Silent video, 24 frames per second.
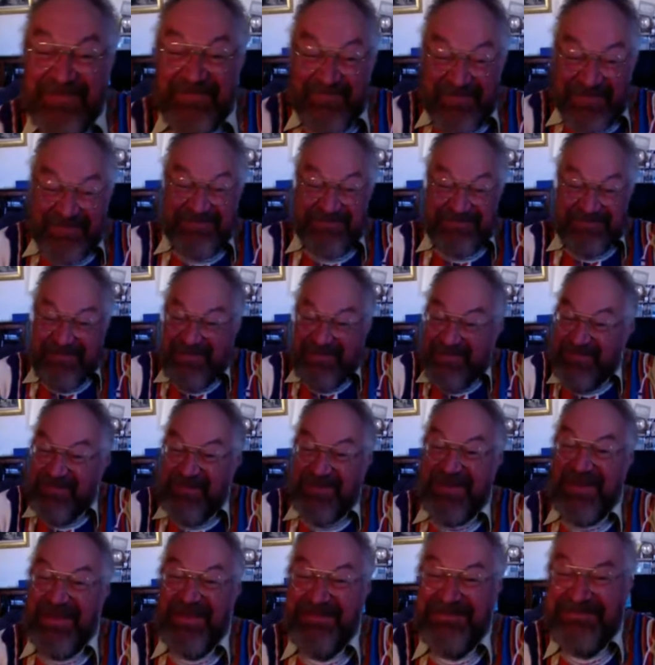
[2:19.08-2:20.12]
first year
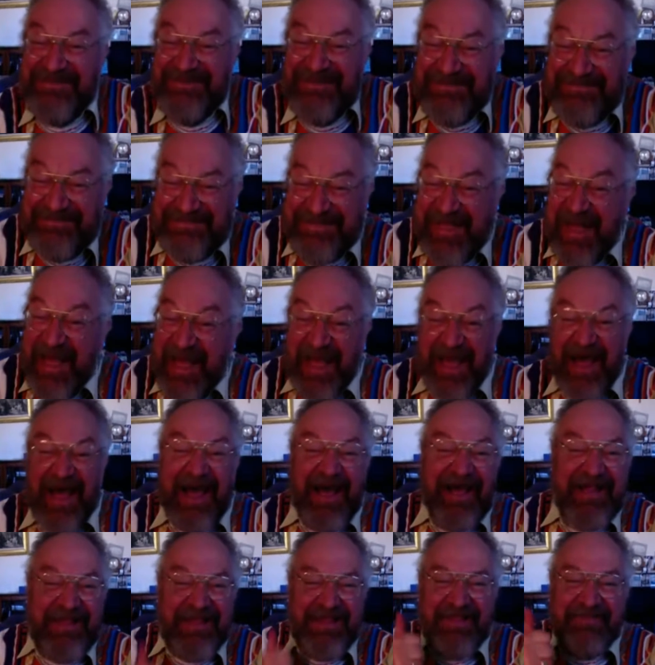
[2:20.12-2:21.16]
PhDs.
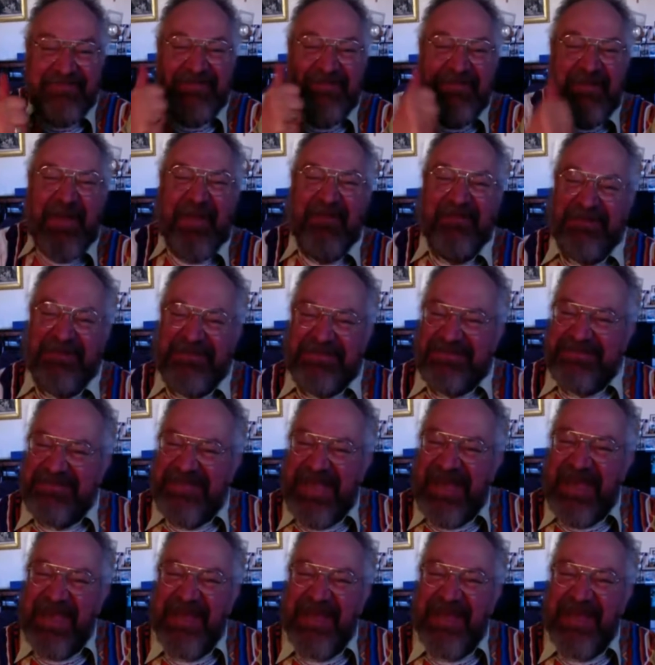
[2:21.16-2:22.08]
I'd love to be able to scare